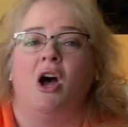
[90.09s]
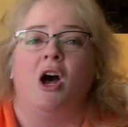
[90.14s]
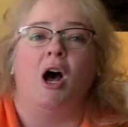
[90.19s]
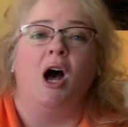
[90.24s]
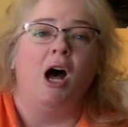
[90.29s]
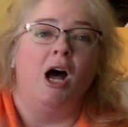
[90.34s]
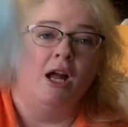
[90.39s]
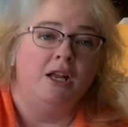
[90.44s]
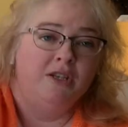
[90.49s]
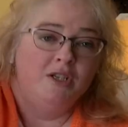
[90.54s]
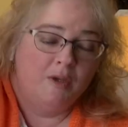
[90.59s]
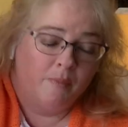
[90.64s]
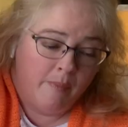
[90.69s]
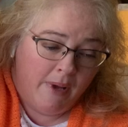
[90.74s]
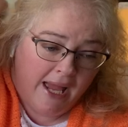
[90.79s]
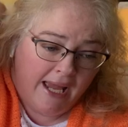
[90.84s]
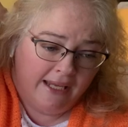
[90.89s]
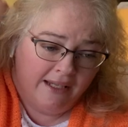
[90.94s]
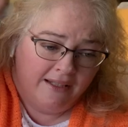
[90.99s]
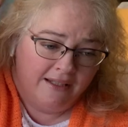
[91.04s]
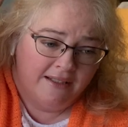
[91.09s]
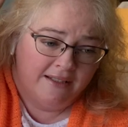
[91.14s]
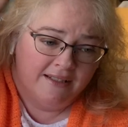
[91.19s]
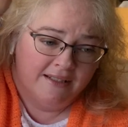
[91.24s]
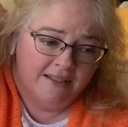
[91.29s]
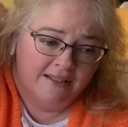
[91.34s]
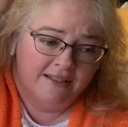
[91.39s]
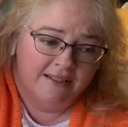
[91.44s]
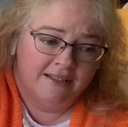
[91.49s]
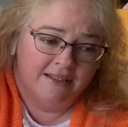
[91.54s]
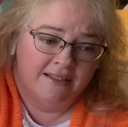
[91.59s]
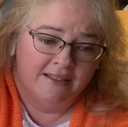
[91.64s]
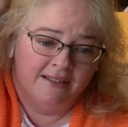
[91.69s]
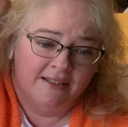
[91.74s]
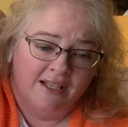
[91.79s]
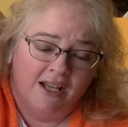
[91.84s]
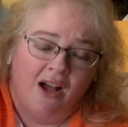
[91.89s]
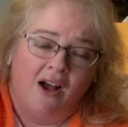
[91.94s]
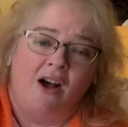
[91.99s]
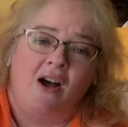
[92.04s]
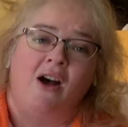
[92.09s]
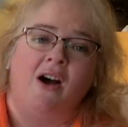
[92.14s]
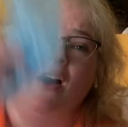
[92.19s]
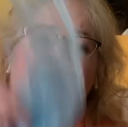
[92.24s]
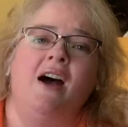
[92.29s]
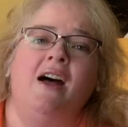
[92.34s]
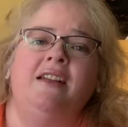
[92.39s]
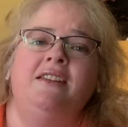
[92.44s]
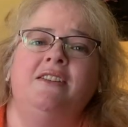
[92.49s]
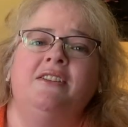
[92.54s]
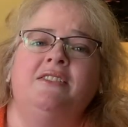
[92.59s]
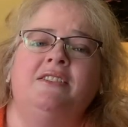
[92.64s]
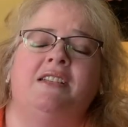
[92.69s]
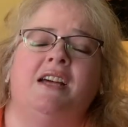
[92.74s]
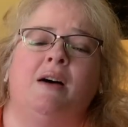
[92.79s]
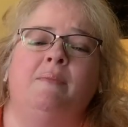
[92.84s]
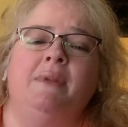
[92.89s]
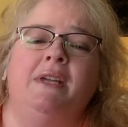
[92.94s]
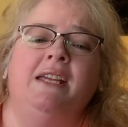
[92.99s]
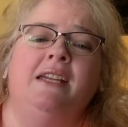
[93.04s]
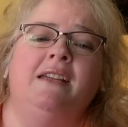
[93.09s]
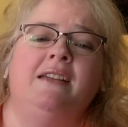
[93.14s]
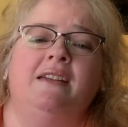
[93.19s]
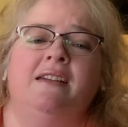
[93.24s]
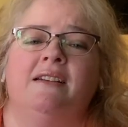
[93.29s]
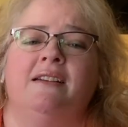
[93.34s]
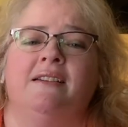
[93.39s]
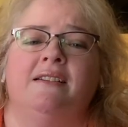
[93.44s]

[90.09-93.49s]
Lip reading: On your back, on your tummy.